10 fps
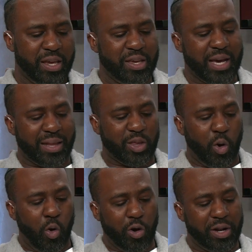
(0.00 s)
you got the
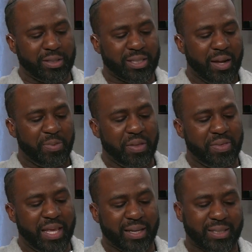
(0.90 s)
Hornets, the
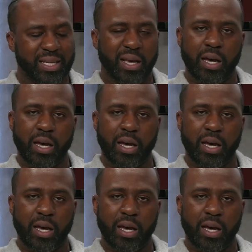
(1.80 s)
Knicks,